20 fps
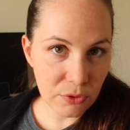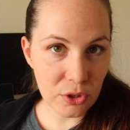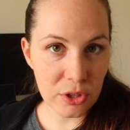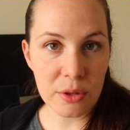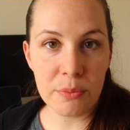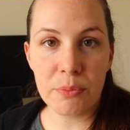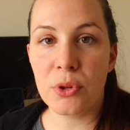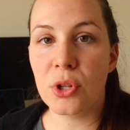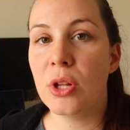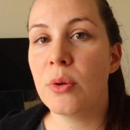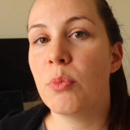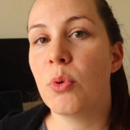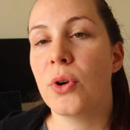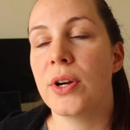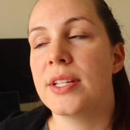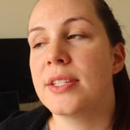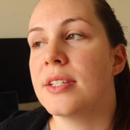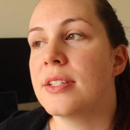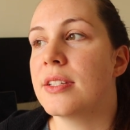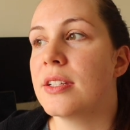for the bullet
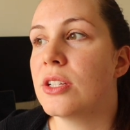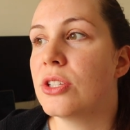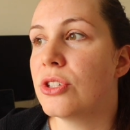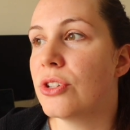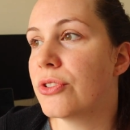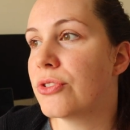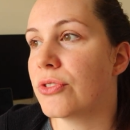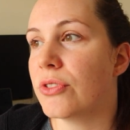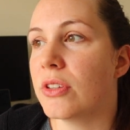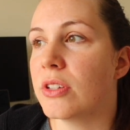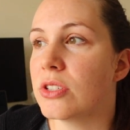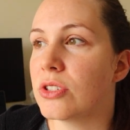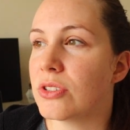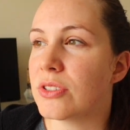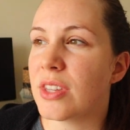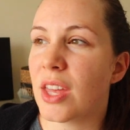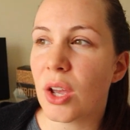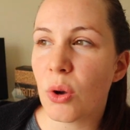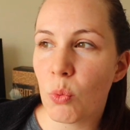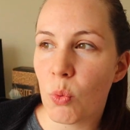points is it's usually
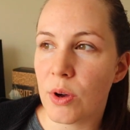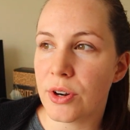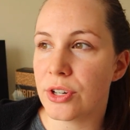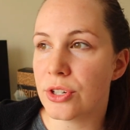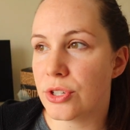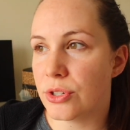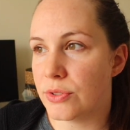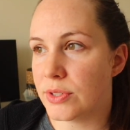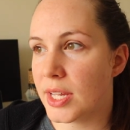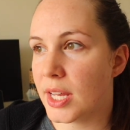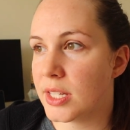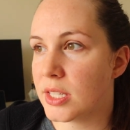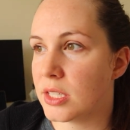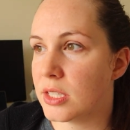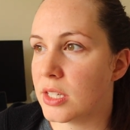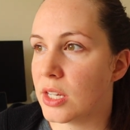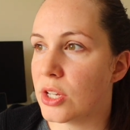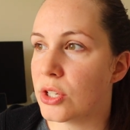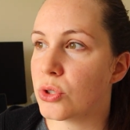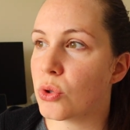just like one or two
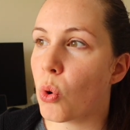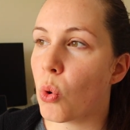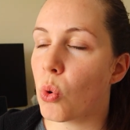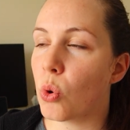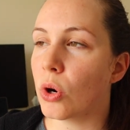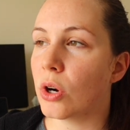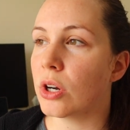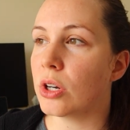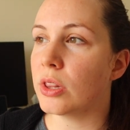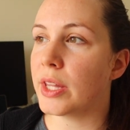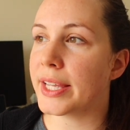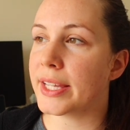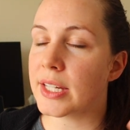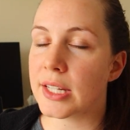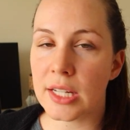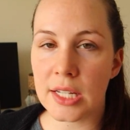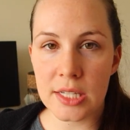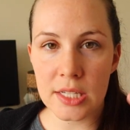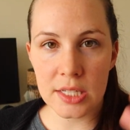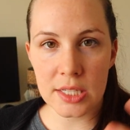sentences or like a
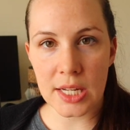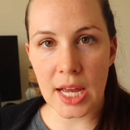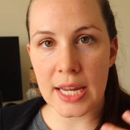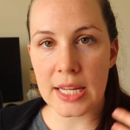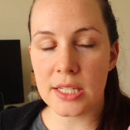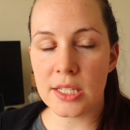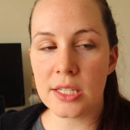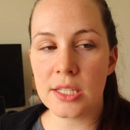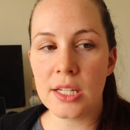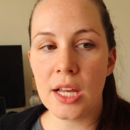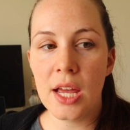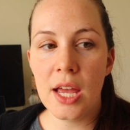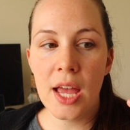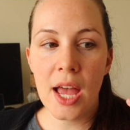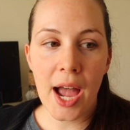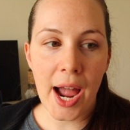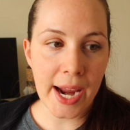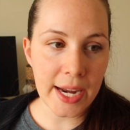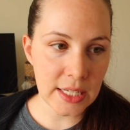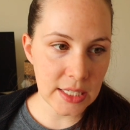concise
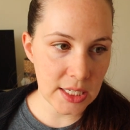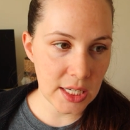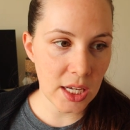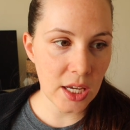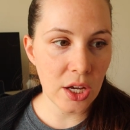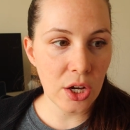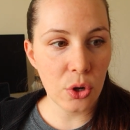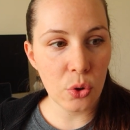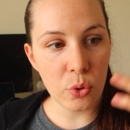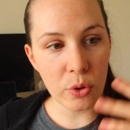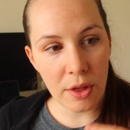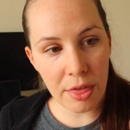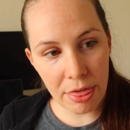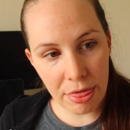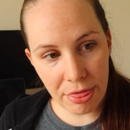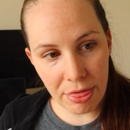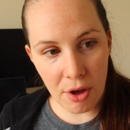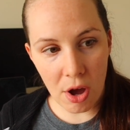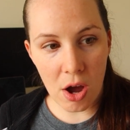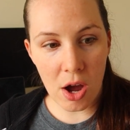idea or
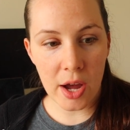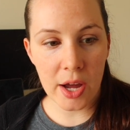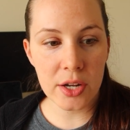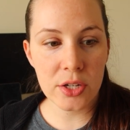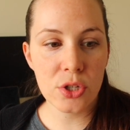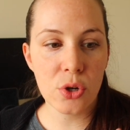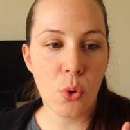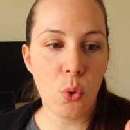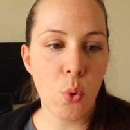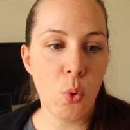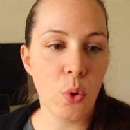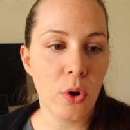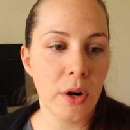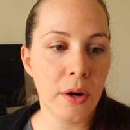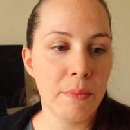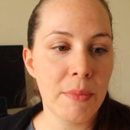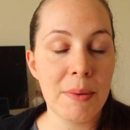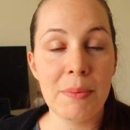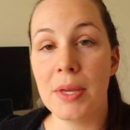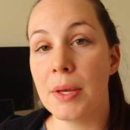thought
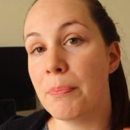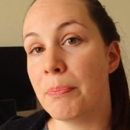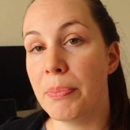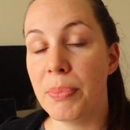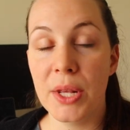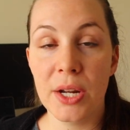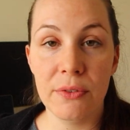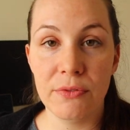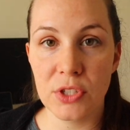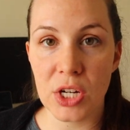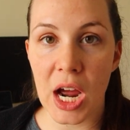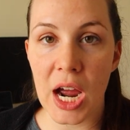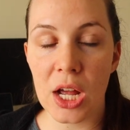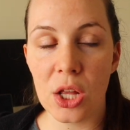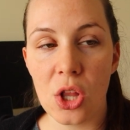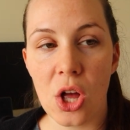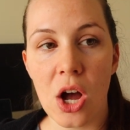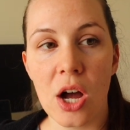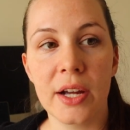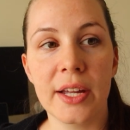or maybe a bit of
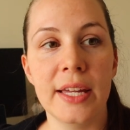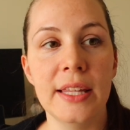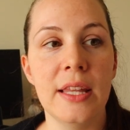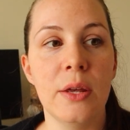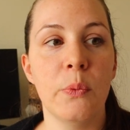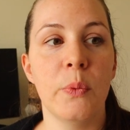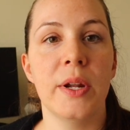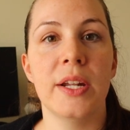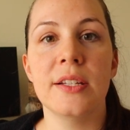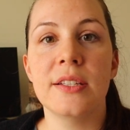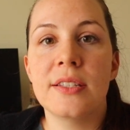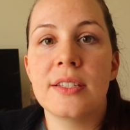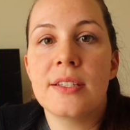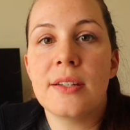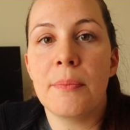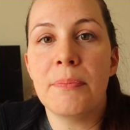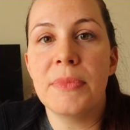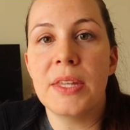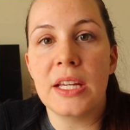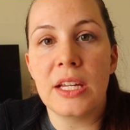dialogue and then when it's
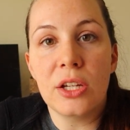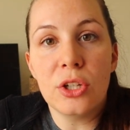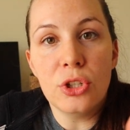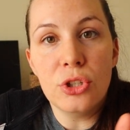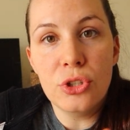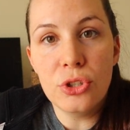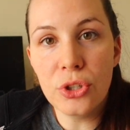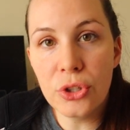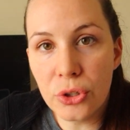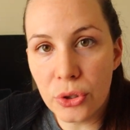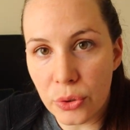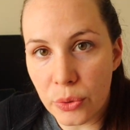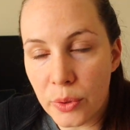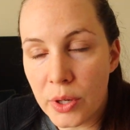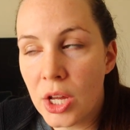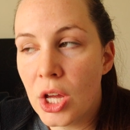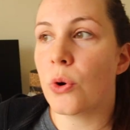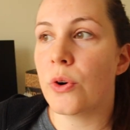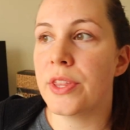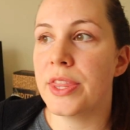something
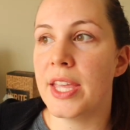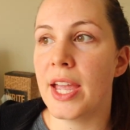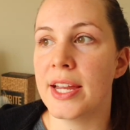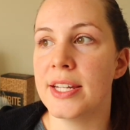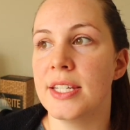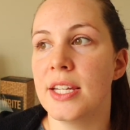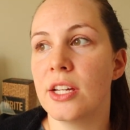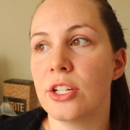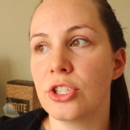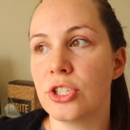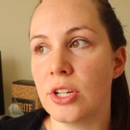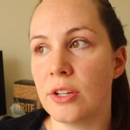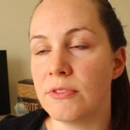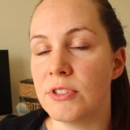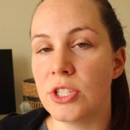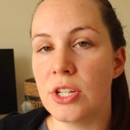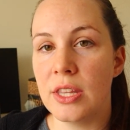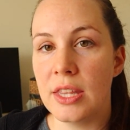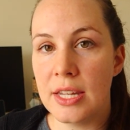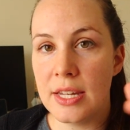new or the idea
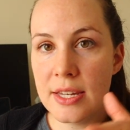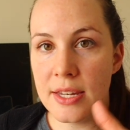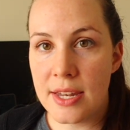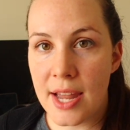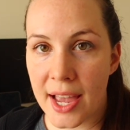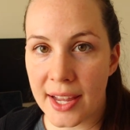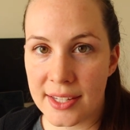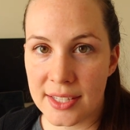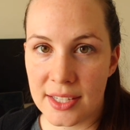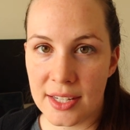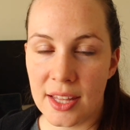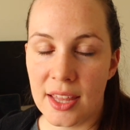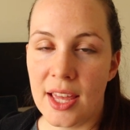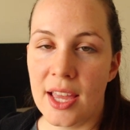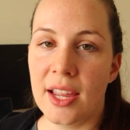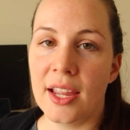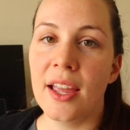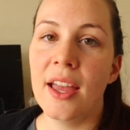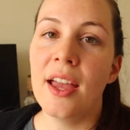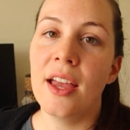shifts to the next
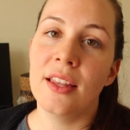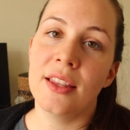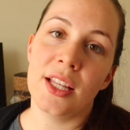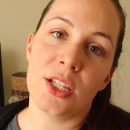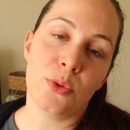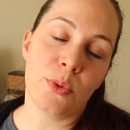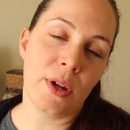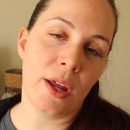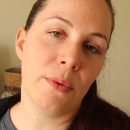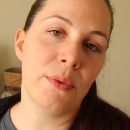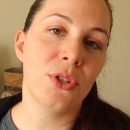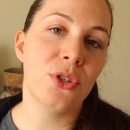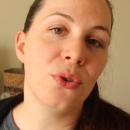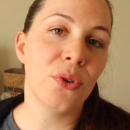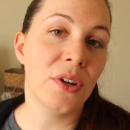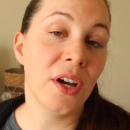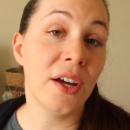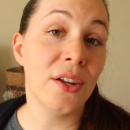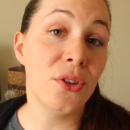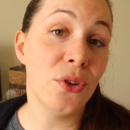thing, that's when I would
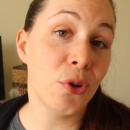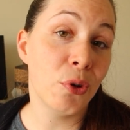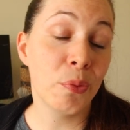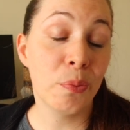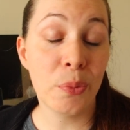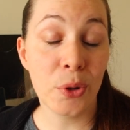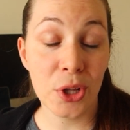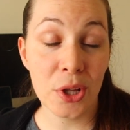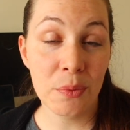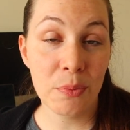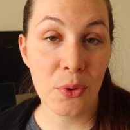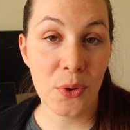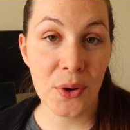do a new bullet